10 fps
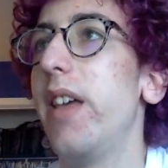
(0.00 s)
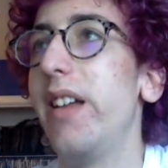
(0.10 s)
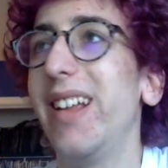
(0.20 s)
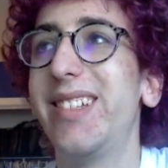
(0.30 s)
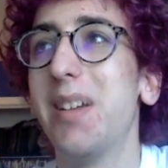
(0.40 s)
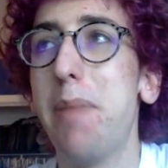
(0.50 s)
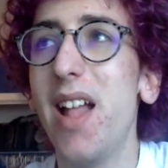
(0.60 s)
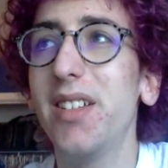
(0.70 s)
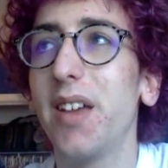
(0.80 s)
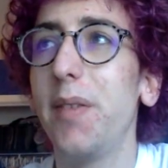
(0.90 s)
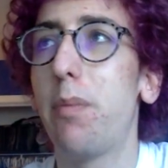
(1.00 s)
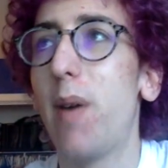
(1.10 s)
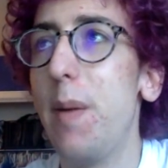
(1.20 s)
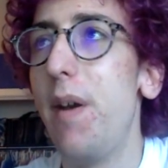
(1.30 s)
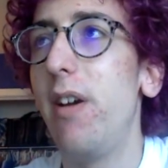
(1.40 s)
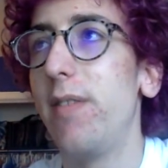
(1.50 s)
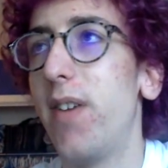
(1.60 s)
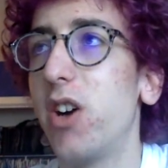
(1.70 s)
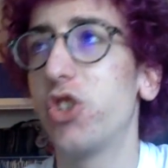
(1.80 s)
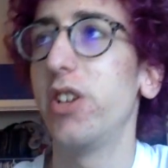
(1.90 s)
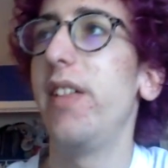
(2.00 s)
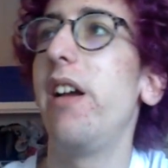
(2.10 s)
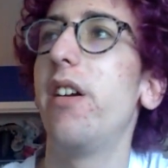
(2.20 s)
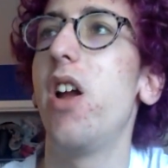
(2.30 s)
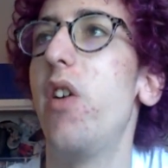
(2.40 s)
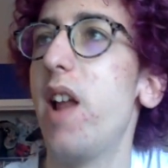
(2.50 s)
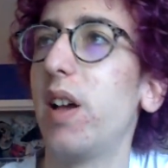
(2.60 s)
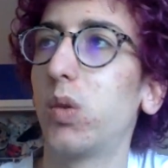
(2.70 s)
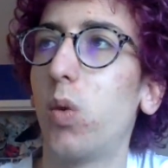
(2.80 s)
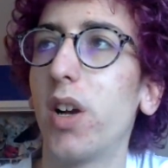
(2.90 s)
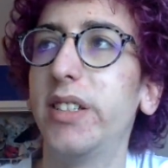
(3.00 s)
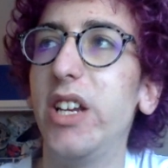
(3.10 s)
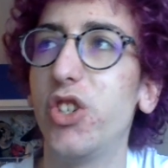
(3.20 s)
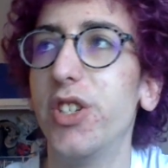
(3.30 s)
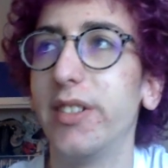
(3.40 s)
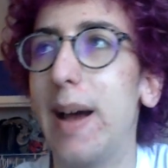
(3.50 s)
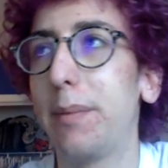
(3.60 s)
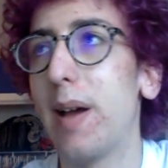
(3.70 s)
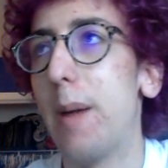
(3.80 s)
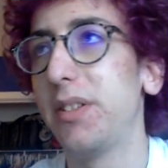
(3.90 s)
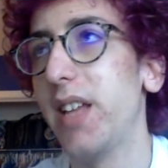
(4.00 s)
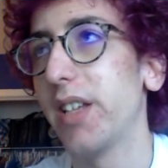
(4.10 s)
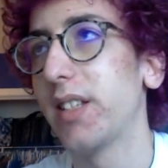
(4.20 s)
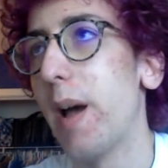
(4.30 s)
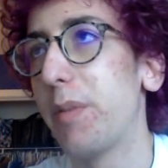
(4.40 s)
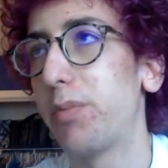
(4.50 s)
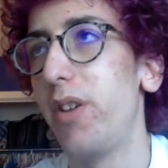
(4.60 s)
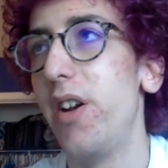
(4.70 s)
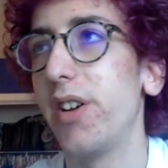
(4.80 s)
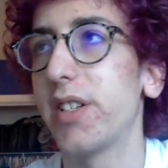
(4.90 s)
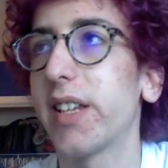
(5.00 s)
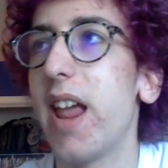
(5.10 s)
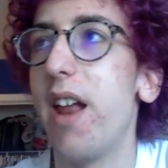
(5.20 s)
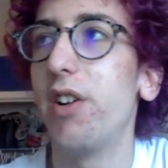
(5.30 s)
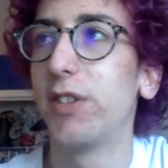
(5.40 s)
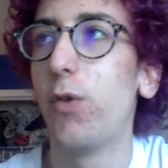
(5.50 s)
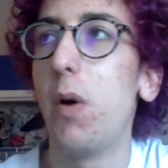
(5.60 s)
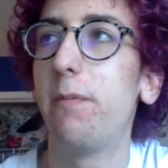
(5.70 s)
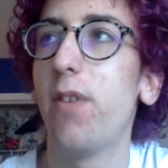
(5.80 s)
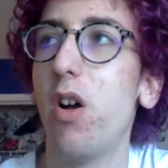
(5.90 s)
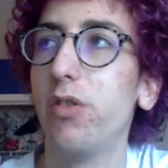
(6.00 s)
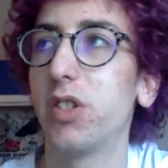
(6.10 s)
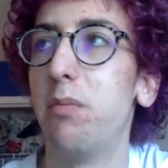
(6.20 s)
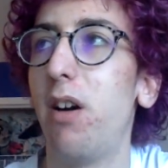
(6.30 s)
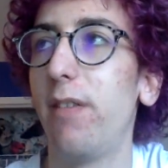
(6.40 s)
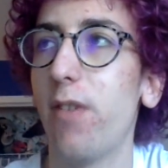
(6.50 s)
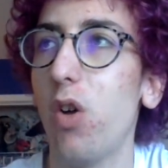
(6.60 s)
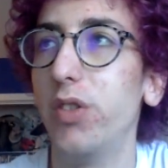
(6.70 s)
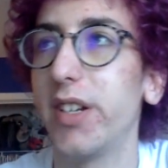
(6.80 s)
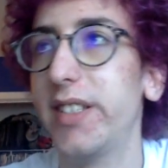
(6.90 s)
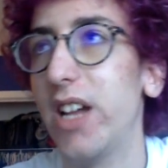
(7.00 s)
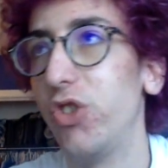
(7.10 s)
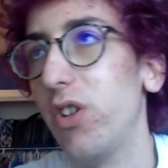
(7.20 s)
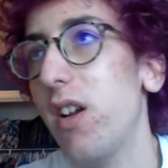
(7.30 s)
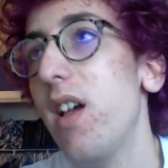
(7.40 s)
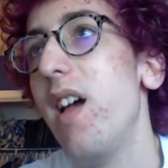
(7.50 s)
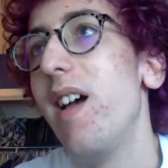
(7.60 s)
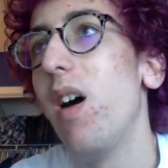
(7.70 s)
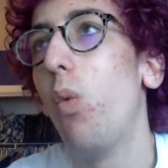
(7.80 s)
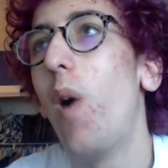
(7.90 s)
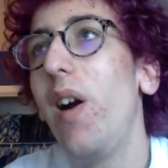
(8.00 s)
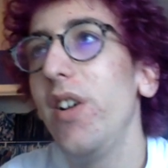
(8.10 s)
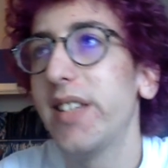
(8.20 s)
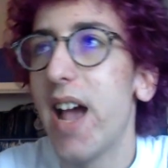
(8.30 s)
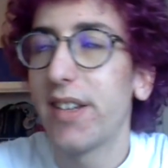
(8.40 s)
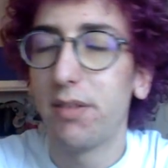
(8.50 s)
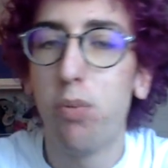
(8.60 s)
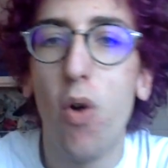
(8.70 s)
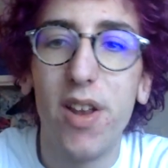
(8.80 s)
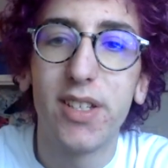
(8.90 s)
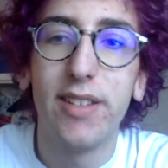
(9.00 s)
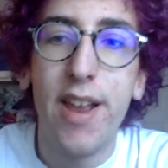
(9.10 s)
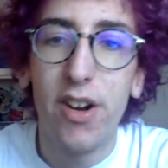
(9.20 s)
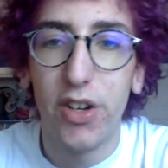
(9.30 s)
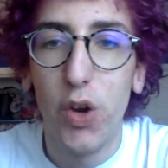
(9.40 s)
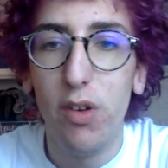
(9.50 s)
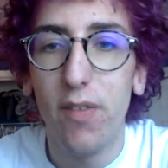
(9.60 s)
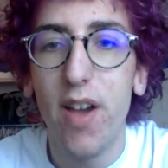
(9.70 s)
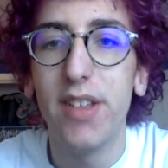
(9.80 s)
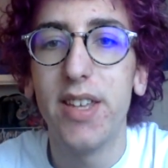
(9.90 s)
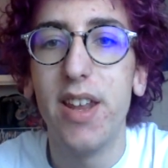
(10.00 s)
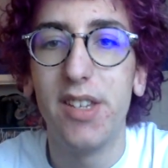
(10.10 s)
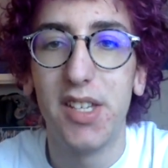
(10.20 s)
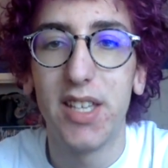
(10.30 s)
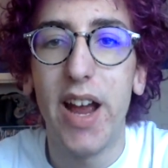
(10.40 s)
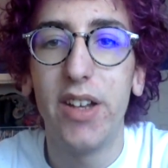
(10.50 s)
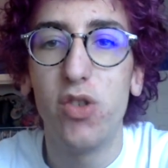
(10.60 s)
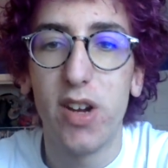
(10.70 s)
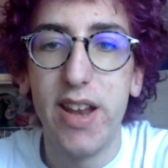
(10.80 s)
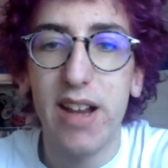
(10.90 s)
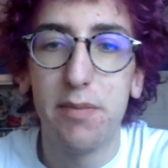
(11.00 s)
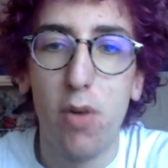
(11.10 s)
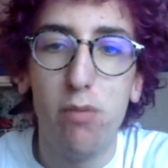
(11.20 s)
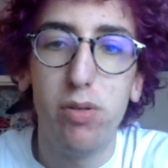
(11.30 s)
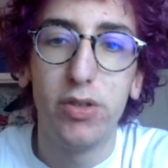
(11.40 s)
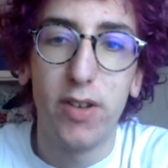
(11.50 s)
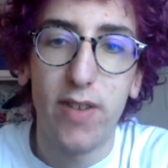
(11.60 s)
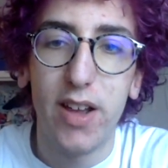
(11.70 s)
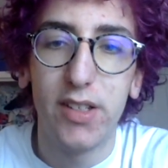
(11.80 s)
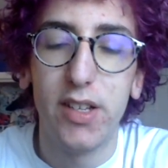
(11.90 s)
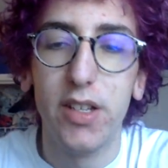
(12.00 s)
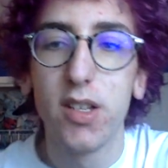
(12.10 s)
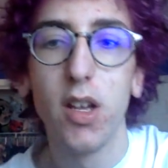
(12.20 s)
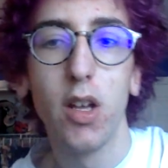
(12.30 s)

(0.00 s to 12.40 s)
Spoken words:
It depends on the primary function. They are known as workstations, laptops, desktops, printers, scanners, VoIP phones, smartphones, etc. A wireless access point is a layer 2 device and is designed to connect mobile devices